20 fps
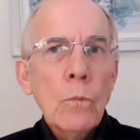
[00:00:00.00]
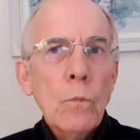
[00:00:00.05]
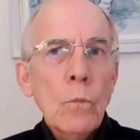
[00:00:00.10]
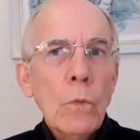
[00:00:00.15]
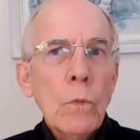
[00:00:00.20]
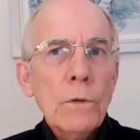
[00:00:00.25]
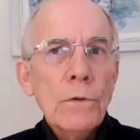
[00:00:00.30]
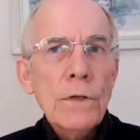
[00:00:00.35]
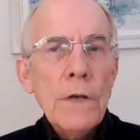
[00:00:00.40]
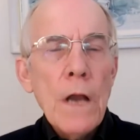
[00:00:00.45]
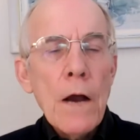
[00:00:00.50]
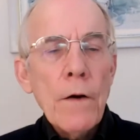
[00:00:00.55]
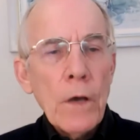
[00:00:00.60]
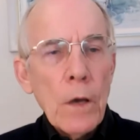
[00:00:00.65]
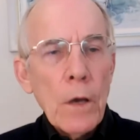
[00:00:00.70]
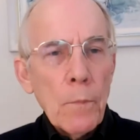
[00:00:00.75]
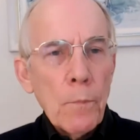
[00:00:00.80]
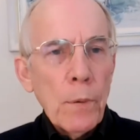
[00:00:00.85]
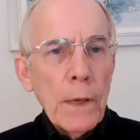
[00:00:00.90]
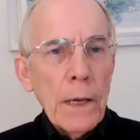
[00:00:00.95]
Well,
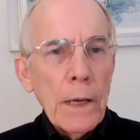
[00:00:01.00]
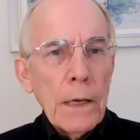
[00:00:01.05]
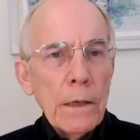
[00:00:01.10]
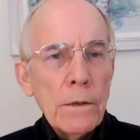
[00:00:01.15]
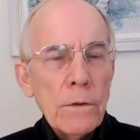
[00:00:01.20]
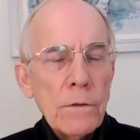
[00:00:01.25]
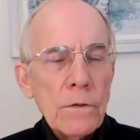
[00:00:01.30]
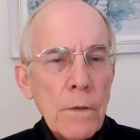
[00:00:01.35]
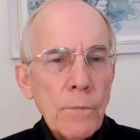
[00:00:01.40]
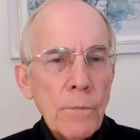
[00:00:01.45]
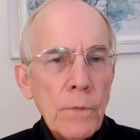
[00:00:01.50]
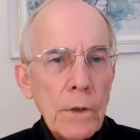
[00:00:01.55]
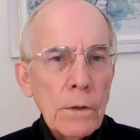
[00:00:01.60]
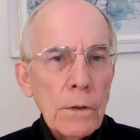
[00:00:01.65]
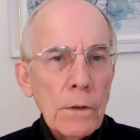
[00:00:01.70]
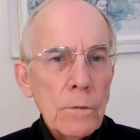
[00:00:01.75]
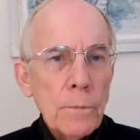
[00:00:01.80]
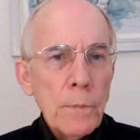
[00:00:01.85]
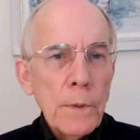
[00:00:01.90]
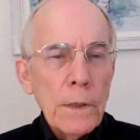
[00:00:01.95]
scenario planning is something
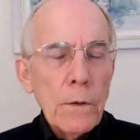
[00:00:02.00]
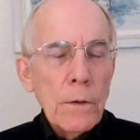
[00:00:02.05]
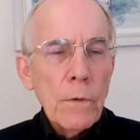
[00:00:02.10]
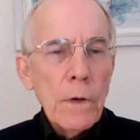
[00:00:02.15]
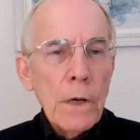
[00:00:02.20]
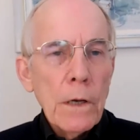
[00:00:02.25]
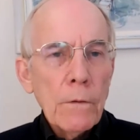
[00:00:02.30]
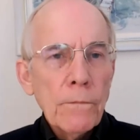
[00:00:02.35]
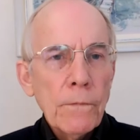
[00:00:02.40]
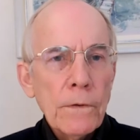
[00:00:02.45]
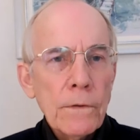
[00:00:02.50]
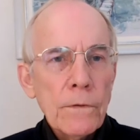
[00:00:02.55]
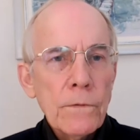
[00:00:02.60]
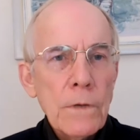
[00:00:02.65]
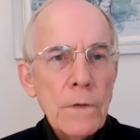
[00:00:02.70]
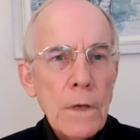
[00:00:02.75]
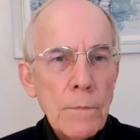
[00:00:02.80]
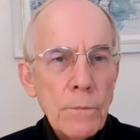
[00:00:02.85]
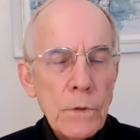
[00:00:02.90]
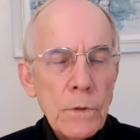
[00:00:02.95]
that's been around for
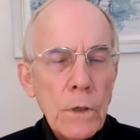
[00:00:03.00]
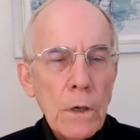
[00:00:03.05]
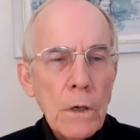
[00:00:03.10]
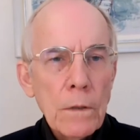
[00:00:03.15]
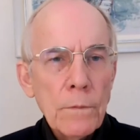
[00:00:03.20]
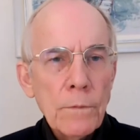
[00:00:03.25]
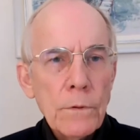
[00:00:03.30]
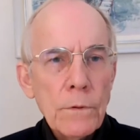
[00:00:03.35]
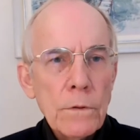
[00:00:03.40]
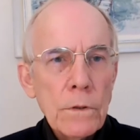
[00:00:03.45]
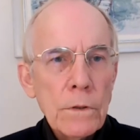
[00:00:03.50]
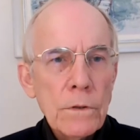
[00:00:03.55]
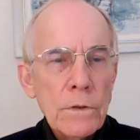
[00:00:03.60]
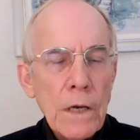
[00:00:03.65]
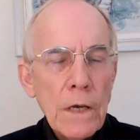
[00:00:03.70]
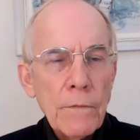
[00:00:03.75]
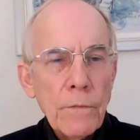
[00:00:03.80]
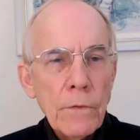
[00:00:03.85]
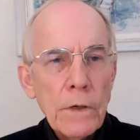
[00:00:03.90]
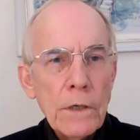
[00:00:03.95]
some time, since the
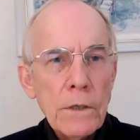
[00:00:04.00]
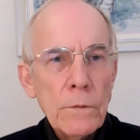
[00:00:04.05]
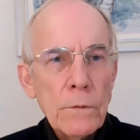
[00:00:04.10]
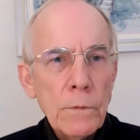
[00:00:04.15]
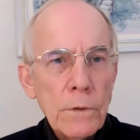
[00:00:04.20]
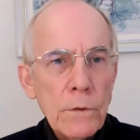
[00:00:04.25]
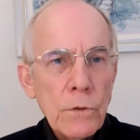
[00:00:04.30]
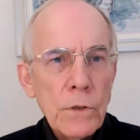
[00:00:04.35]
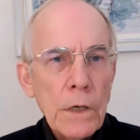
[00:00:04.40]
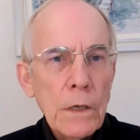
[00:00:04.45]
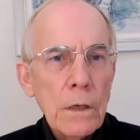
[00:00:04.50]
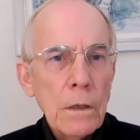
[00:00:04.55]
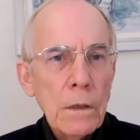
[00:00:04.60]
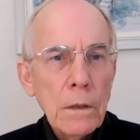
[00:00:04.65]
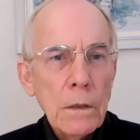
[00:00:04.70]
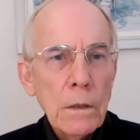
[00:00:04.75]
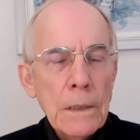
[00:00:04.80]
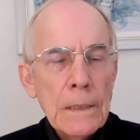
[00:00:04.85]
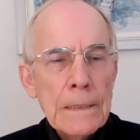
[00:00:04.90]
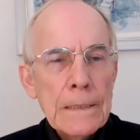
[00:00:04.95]
70s with
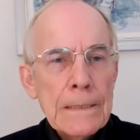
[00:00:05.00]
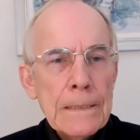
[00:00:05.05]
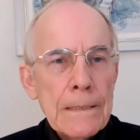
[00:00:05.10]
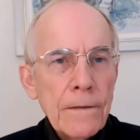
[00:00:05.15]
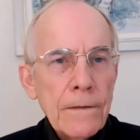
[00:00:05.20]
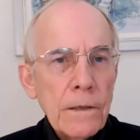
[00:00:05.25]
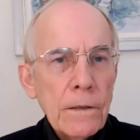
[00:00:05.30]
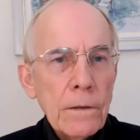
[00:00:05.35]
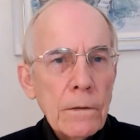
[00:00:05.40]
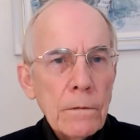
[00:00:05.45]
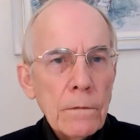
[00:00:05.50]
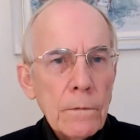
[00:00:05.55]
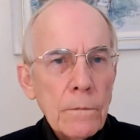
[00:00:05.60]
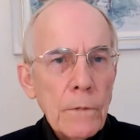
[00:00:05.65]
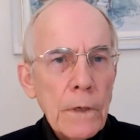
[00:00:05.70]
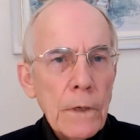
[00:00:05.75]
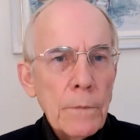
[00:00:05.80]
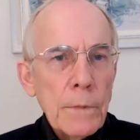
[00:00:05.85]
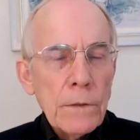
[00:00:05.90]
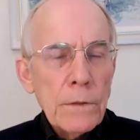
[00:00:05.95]
Shell, I think
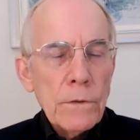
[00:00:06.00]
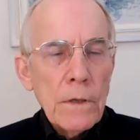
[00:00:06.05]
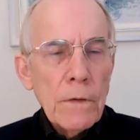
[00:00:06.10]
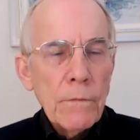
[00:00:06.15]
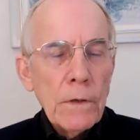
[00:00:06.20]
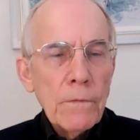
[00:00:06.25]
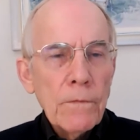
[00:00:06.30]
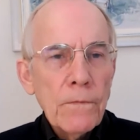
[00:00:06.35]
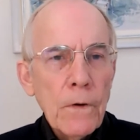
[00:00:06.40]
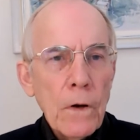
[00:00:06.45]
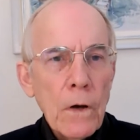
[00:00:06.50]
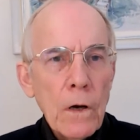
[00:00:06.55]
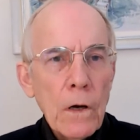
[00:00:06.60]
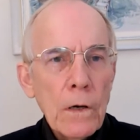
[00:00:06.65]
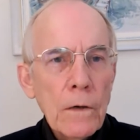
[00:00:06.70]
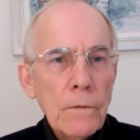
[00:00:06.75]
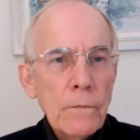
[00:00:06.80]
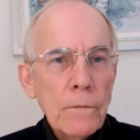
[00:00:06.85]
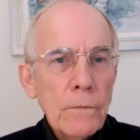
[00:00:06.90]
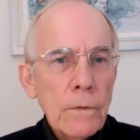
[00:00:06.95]
around about
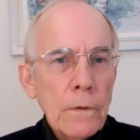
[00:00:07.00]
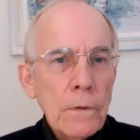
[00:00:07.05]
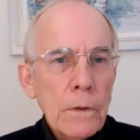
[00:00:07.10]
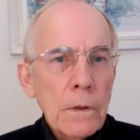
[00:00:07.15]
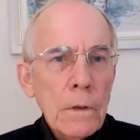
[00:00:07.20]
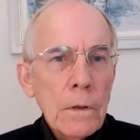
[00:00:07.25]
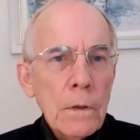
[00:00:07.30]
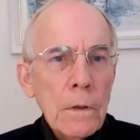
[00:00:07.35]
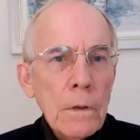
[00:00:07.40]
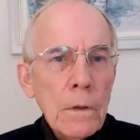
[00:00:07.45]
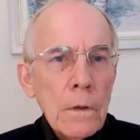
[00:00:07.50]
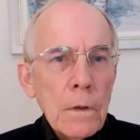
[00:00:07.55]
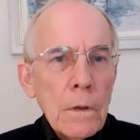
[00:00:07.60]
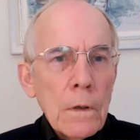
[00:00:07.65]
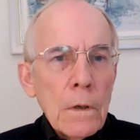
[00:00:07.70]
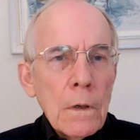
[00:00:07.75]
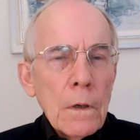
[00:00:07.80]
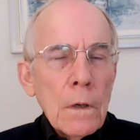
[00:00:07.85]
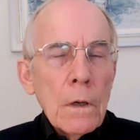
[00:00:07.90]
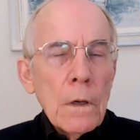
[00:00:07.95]
75.
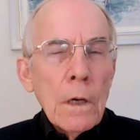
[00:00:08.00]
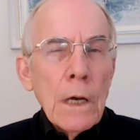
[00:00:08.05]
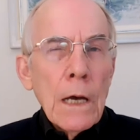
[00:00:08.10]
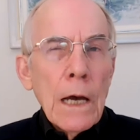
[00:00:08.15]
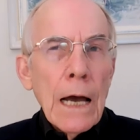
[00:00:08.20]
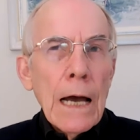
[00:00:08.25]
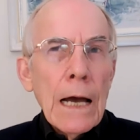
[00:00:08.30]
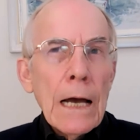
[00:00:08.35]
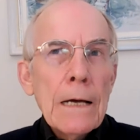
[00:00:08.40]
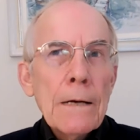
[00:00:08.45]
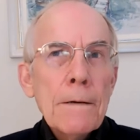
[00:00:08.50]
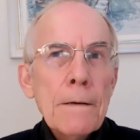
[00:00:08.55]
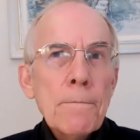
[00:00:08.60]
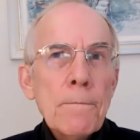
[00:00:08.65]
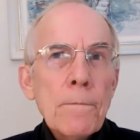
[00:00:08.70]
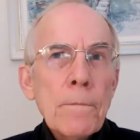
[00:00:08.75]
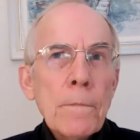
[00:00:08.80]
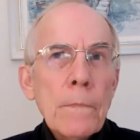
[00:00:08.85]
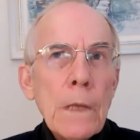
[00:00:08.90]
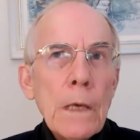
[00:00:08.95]

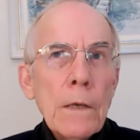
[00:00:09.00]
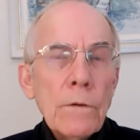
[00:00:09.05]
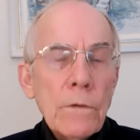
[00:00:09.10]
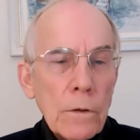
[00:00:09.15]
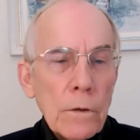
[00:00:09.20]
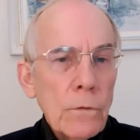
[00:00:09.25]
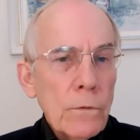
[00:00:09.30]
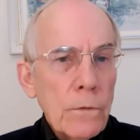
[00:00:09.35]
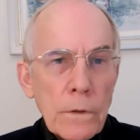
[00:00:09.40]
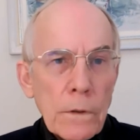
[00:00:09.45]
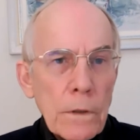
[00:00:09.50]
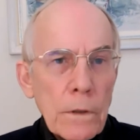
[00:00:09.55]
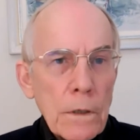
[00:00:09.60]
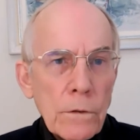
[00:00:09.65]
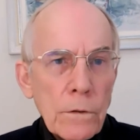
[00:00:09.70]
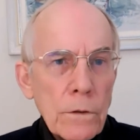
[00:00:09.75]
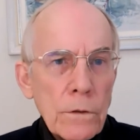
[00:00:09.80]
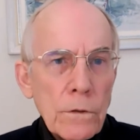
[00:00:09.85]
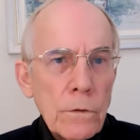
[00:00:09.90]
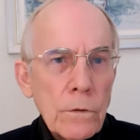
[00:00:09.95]
It's a
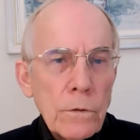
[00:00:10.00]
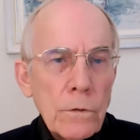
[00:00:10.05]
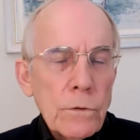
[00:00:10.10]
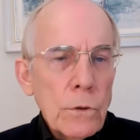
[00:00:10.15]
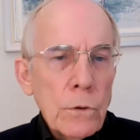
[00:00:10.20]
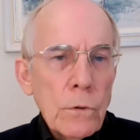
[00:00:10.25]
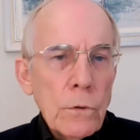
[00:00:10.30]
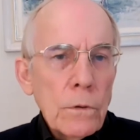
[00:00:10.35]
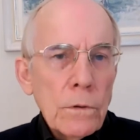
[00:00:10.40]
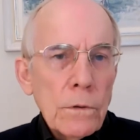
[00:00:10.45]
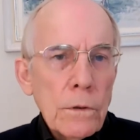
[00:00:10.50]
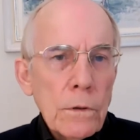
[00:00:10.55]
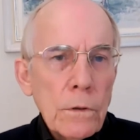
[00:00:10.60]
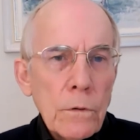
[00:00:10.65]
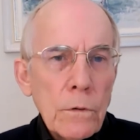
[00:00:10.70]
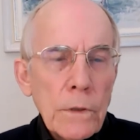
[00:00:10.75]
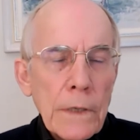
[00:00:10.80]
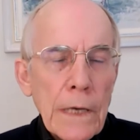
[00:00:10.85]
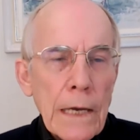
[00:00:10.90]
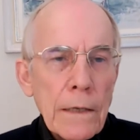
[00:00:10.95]
good tool to
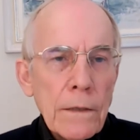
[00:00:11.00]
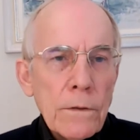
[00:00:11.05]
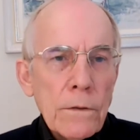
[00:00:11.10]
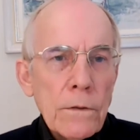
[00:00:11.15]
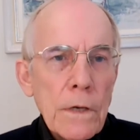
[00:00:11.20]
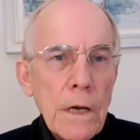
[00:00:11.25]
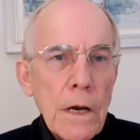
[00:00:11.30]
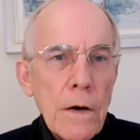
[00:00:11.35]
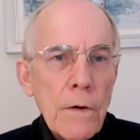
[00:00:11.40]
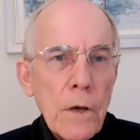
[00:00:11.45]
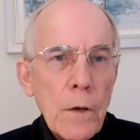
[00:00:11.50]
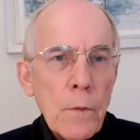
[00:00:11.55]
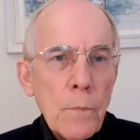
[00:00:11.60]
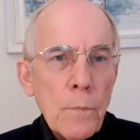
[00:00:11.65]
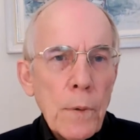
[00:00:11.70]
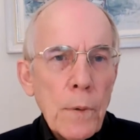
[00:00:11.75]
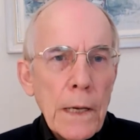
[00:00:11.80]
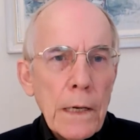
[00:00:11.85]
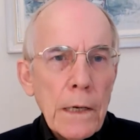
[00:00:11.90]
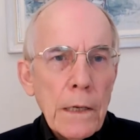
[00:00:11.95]
look at scenario
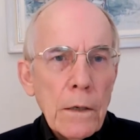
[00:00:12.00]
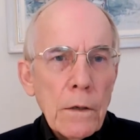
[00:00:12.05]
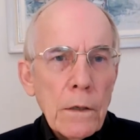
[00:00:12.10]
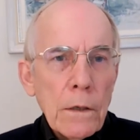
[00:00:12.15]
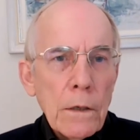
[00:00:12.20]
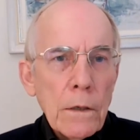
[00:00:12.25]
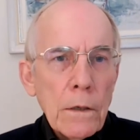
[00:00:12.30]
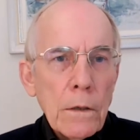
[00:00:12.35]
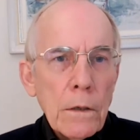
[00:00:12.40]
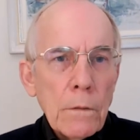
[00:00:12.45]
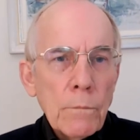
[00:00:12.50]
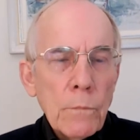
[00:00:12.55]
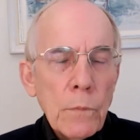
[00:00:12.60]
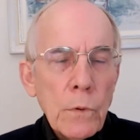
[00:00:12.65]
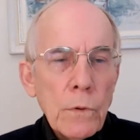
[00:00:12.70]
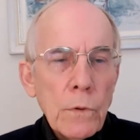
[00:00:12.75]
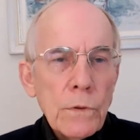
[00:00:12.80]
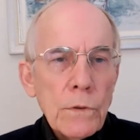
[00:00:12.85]
planning, broad